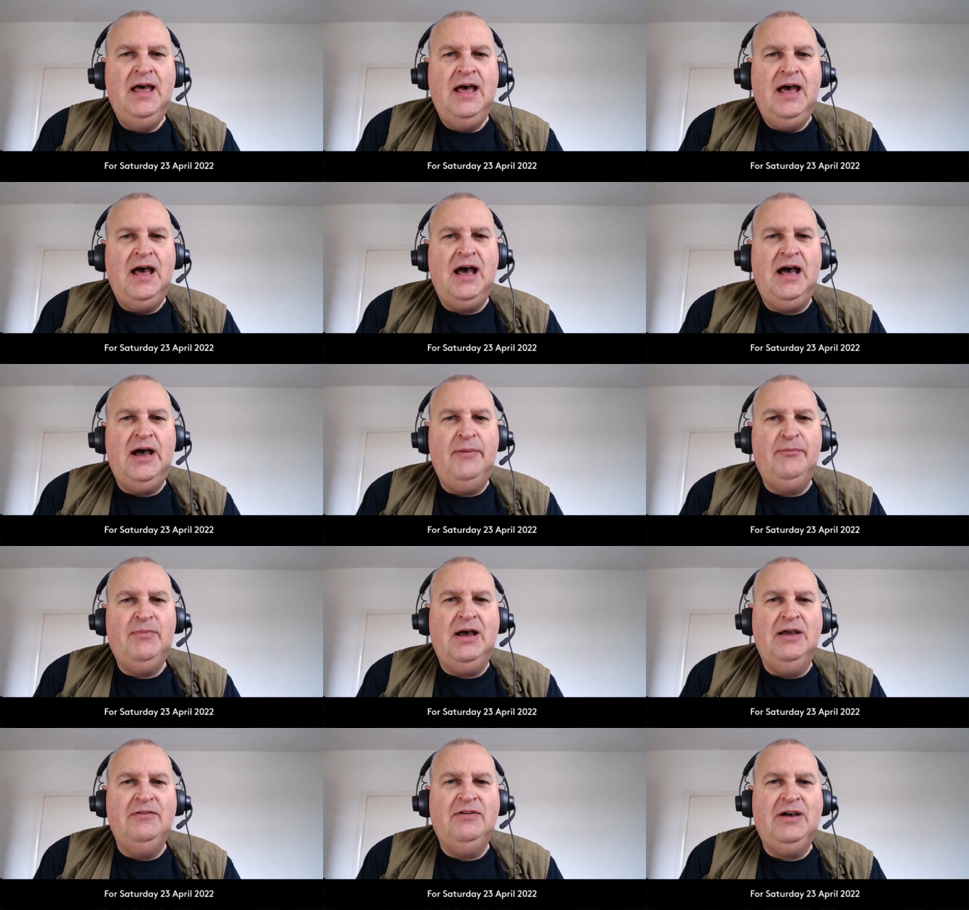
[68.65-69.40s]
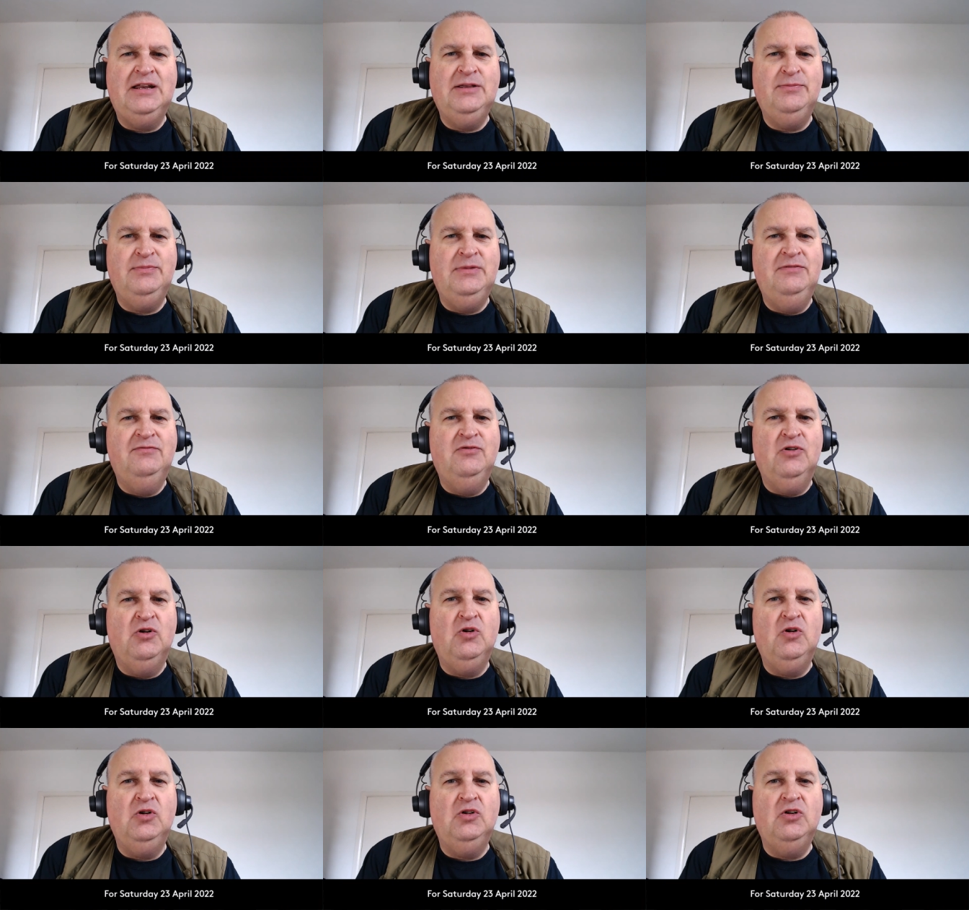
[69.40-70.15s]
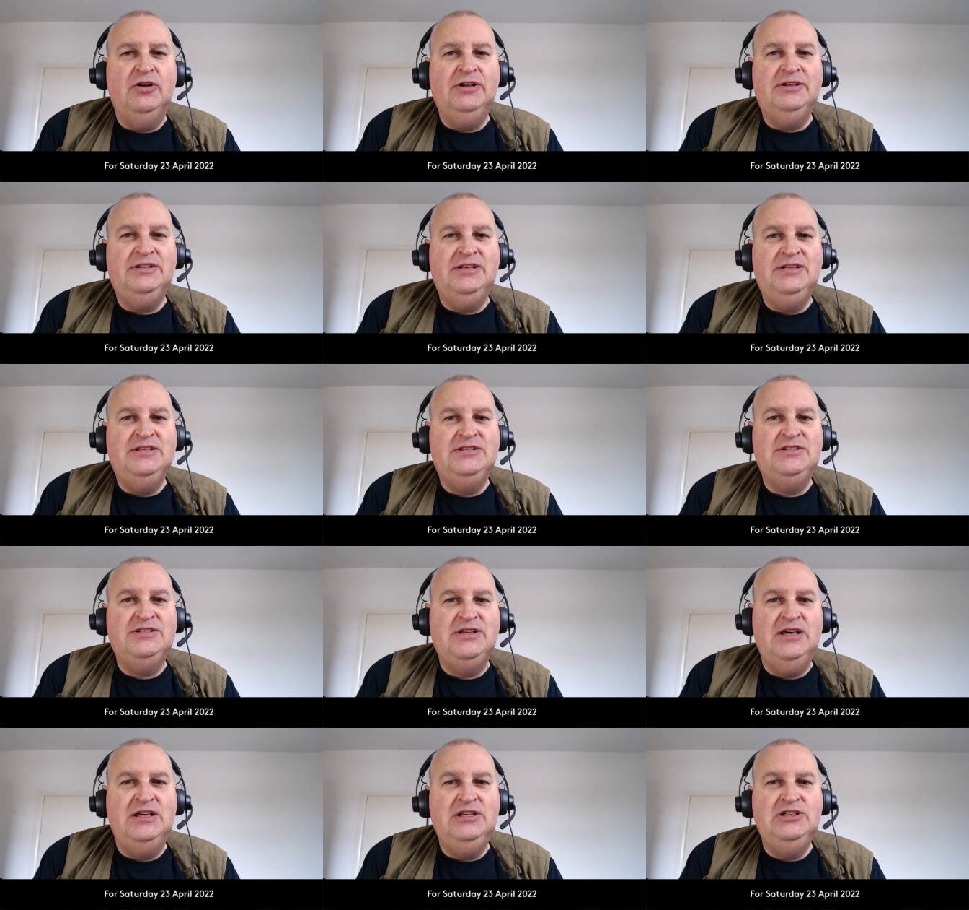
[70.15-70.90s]
Um, I've had it before, got it in
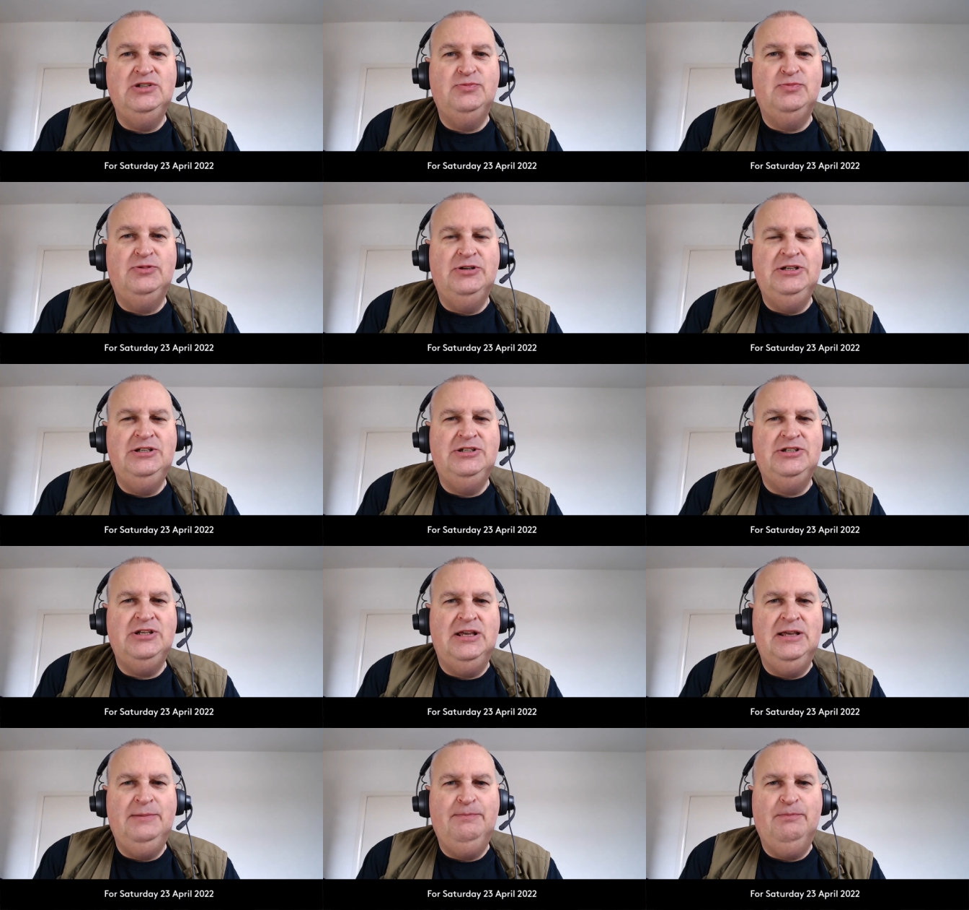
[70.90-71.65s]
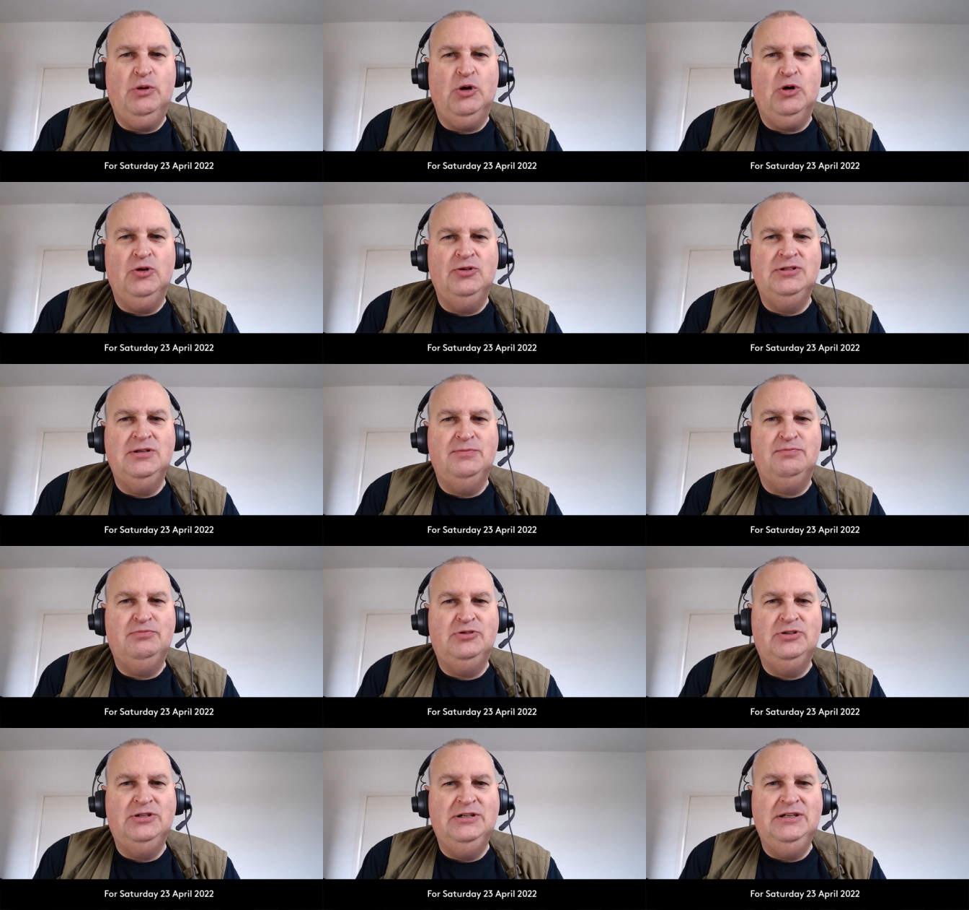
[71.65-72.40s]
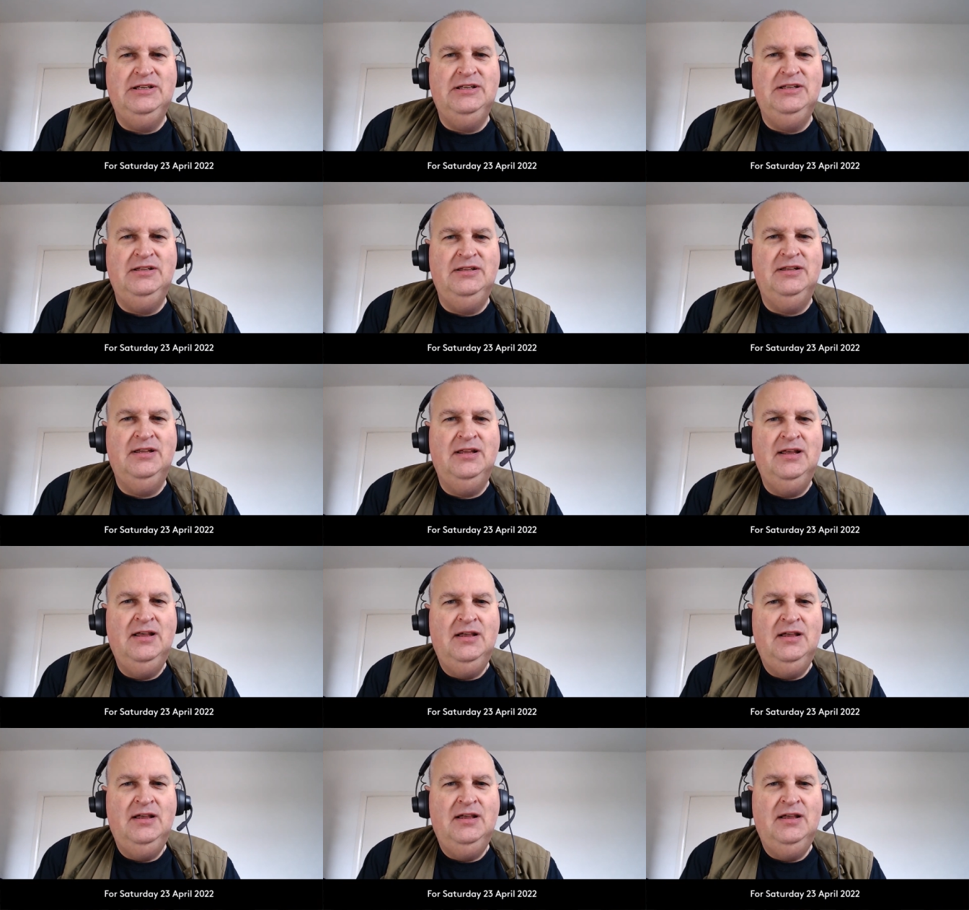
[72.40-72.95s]
Sainsbury's in Pontypridd.